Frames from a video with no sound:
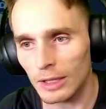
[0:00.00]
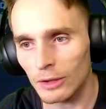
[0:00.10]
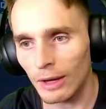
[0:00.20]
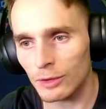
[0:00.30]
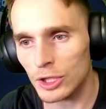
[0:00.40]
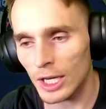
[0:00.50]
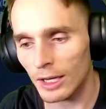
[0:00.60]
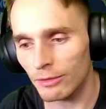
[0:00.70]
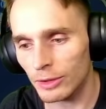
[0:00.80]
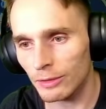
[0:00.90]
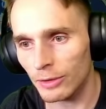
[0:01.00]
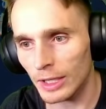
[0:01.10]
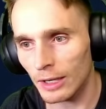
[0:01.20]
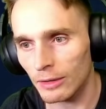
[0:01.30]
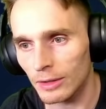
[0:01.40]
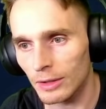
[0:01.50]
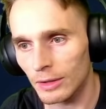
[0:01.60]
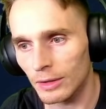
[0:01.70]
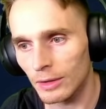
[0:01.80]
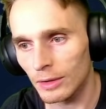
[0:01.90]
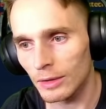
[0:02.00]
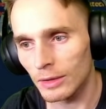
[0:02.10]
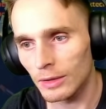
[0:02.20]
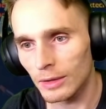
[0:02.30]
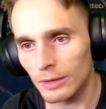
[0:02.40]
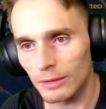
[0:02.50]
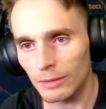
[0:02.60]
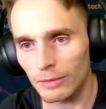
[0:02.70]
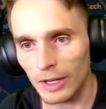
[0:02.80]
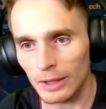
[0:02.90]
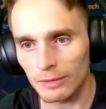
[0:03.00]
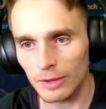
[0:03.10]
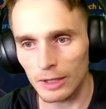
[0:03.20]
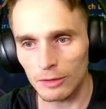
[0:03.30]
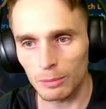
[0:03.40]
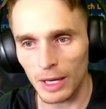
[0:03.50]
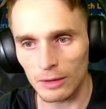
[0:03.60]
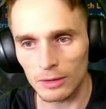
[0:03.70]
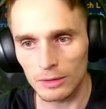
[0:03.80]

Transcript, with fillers: You have a GA. Freak the fuck out. Fight it. Just battle.